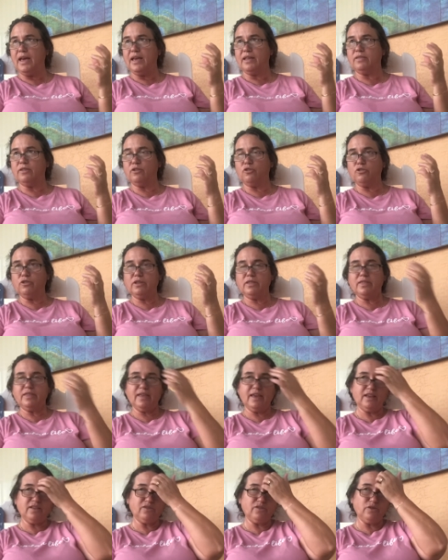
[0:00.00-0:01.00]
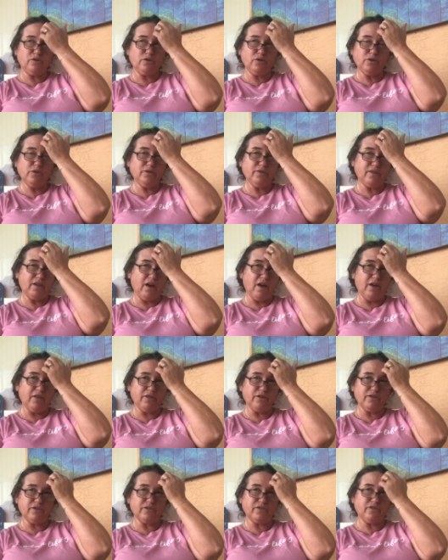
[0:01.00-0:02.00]
the good things. You use
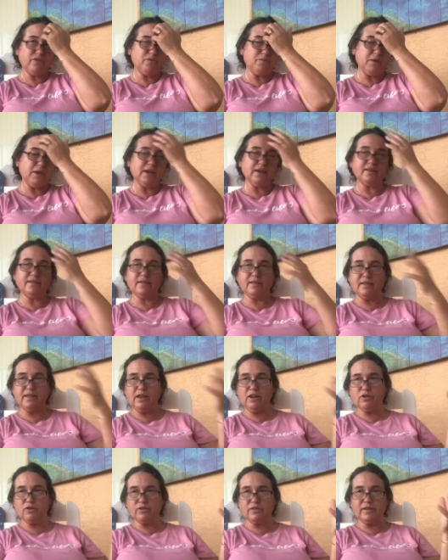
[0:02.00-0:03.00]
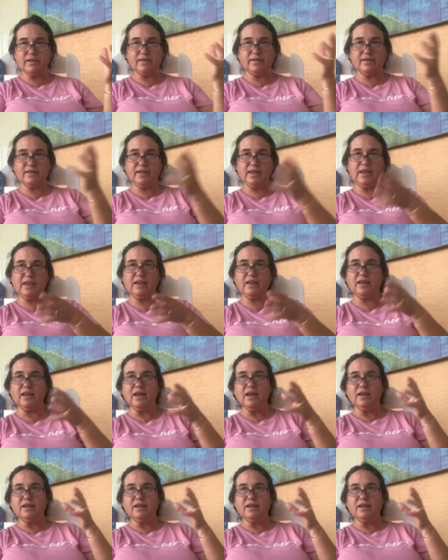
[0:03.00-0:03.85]
others to be a seer, to see,